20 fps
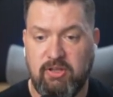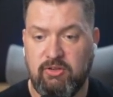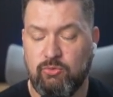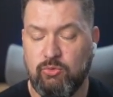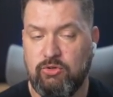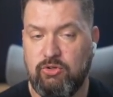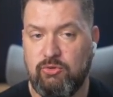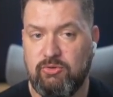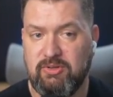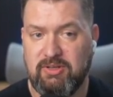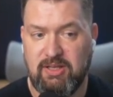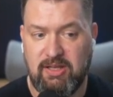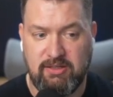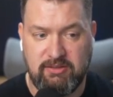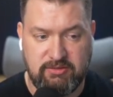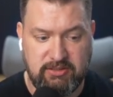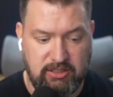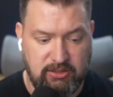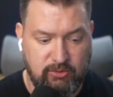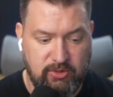we're using
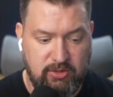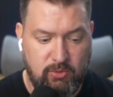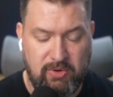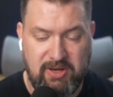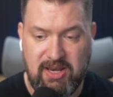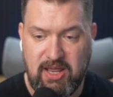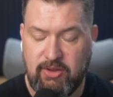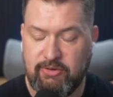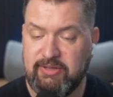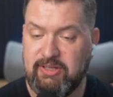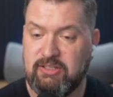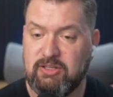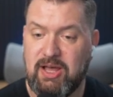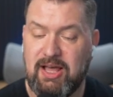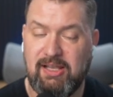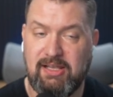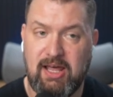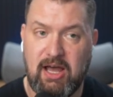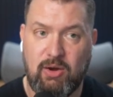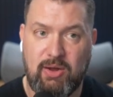Accelerate, we now need to
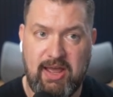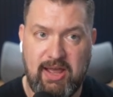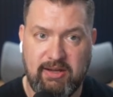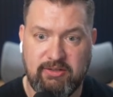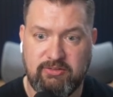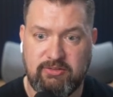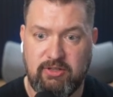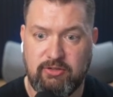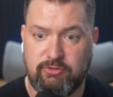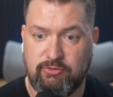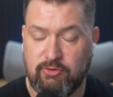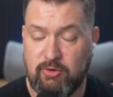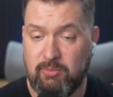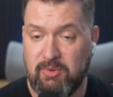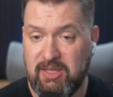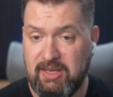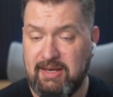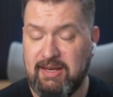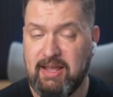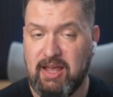allow access from
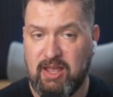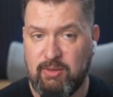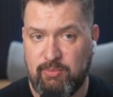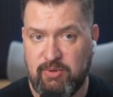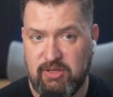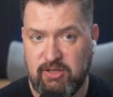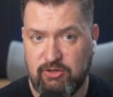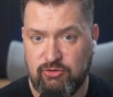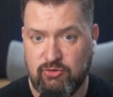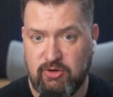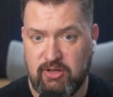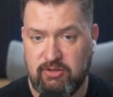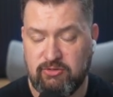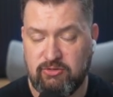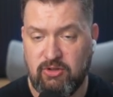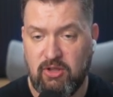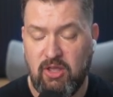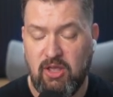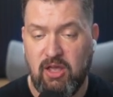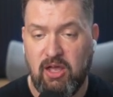any IP address
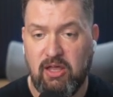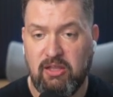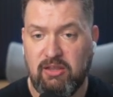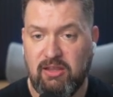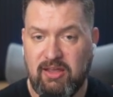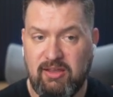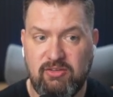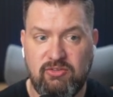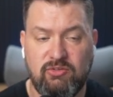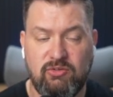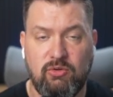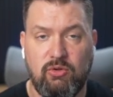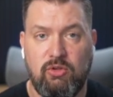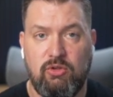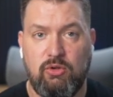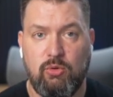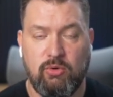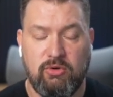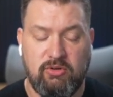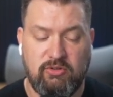unless
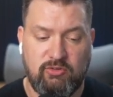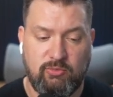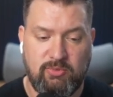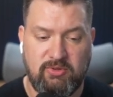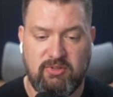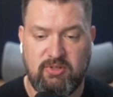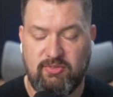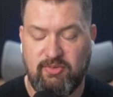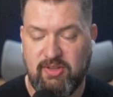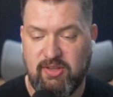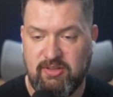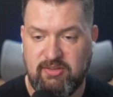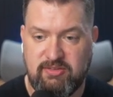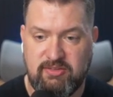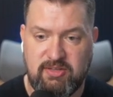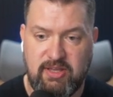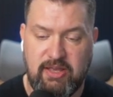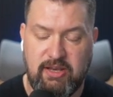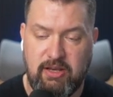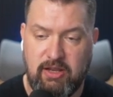you were to specifically
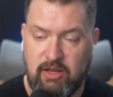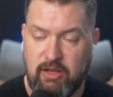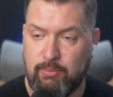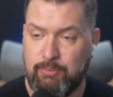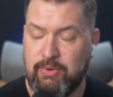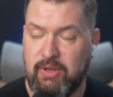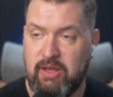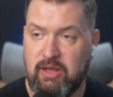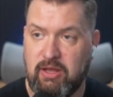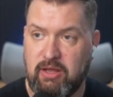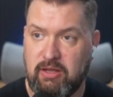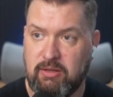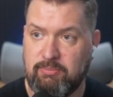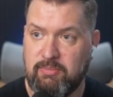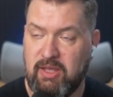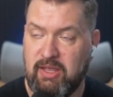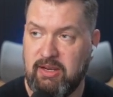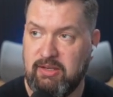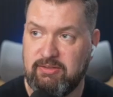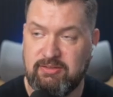set up
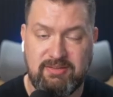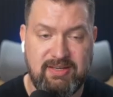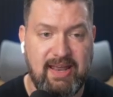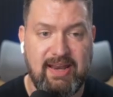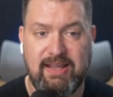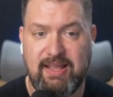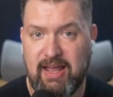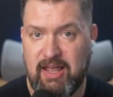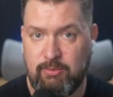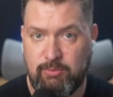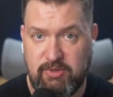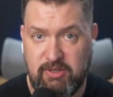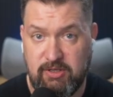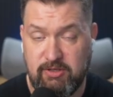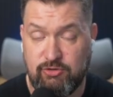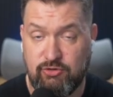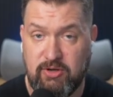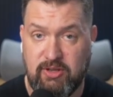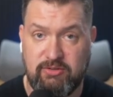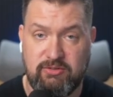a static IP
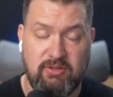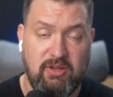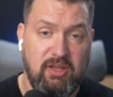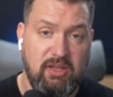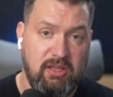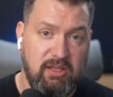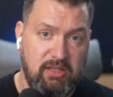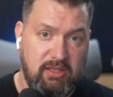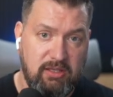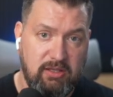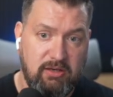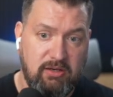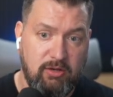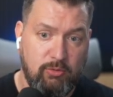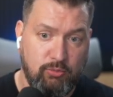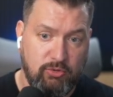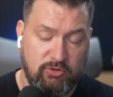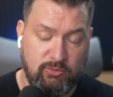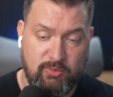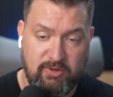address in
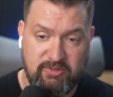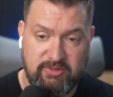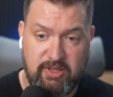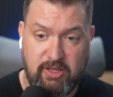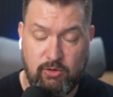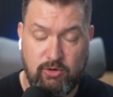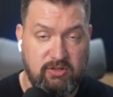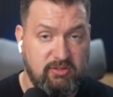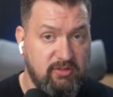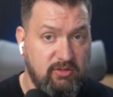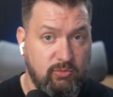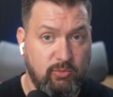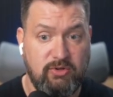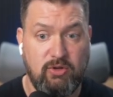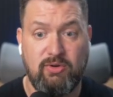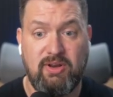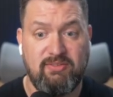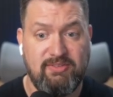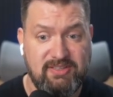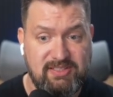Prisma Accelerate. Since we
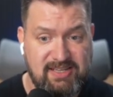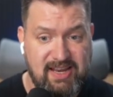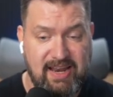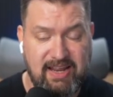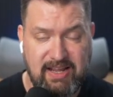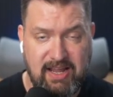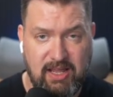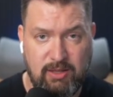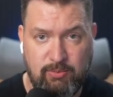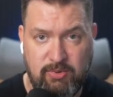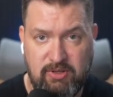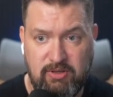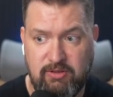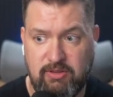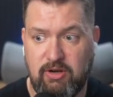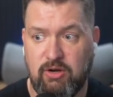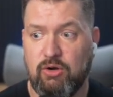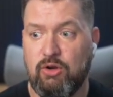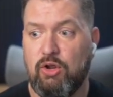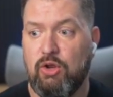don't have a static IP
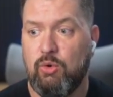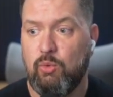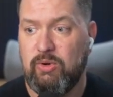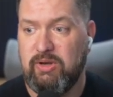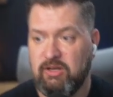there, we need